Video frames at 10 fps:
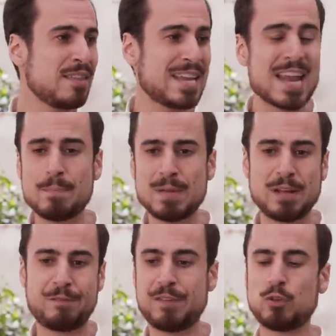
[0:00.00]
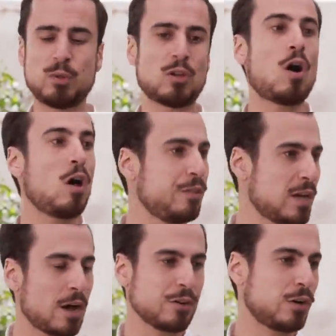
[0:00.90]
that end up being filled with all
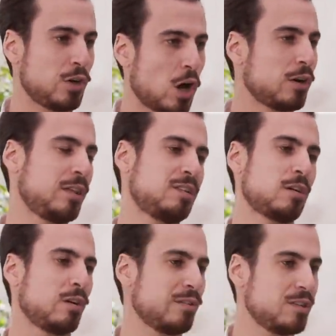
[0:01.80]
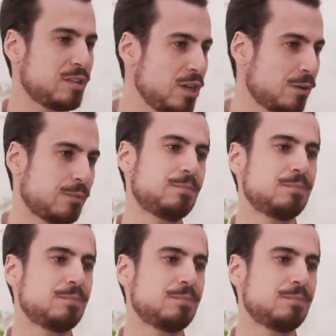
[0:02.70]
the other gunk that's in our oceans too.